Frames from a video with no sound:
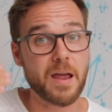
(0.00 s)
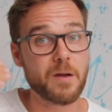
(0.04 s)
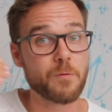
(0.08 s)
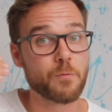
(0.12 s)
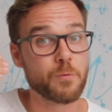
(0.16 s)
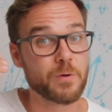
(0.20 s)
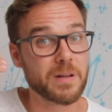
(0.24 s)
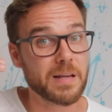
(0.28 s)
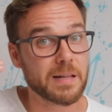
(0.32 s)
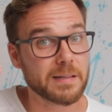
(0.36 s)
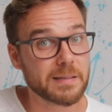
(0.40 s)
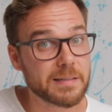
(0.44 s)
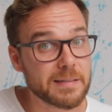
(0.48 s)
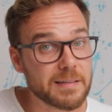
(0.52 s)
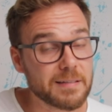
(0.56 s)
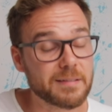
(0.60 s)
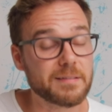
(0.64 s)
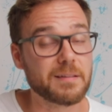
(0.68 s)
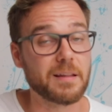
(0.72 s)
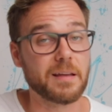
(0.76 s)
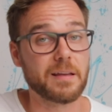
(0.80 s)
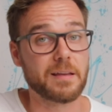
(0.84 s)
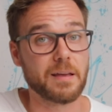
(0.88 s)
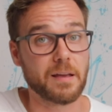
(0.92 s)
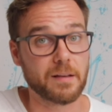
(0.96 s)
a
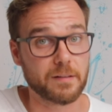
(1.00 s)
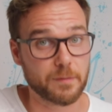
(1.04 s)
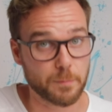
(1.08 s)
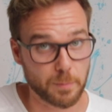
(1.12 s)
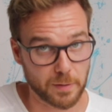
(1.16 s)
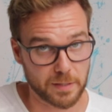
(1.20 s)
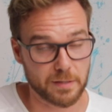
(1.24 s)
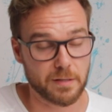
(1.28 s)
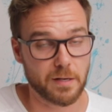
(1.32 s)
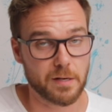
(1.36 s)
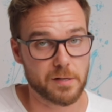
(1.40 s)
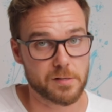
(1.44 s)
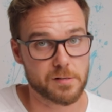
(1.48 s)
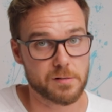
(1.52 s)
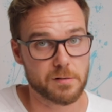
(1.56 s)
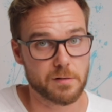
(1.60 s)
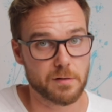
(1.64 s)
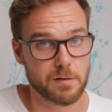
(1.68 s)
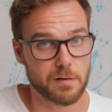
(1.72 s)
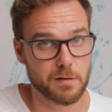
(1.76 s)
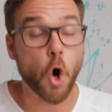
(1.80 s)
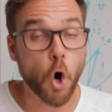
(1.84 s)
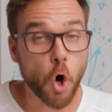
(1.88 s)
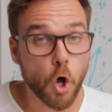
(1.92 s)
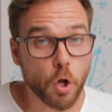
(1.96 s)
realistic expectation.
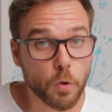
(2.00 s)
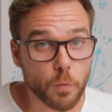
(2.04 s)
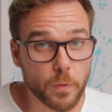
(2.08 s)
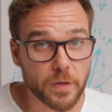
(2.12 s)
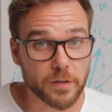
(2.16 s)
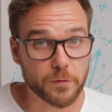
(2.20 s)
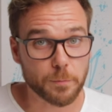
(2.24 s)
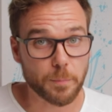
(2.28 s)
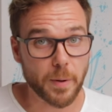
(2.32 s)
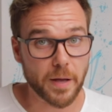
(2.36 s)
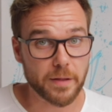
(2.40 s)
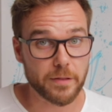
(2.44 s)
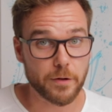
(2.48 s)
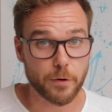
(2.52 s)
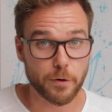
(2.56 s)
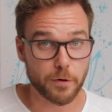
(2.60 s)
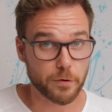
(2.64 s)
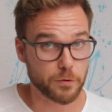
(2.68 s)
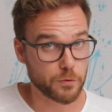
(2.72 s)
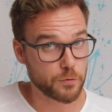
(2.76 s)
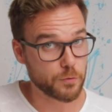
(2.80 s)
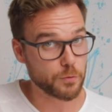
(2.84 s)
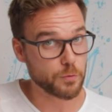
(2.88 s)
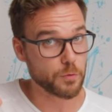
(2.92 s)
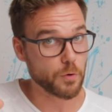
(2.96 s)
Always better
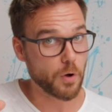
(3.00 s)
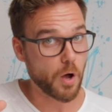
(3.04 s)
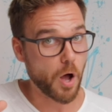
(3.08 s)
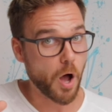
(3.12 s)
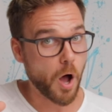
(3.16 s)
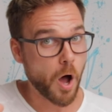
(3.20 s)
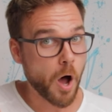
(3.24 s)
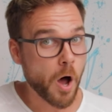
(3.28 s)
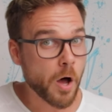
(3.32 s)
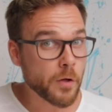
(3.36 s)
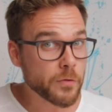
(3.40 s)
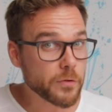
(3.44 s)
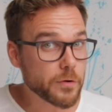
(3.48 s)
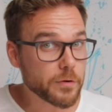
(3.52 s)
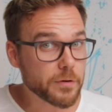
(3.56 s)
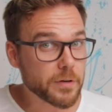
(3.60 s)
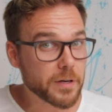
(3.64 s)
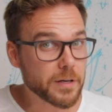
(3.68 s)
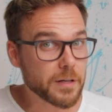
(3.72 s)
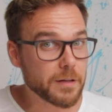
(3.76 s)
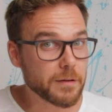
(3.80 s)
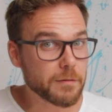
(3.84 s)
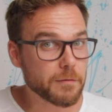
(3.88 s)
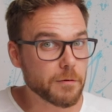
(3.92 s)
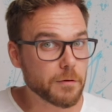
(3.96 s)
to
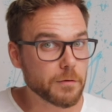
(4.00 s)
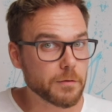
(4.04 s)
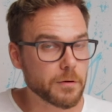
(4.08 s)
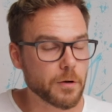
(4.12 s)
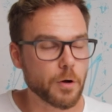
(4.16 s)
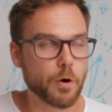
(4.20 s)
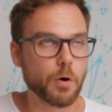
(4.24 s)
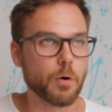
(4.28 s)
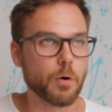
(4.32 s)
over-deliver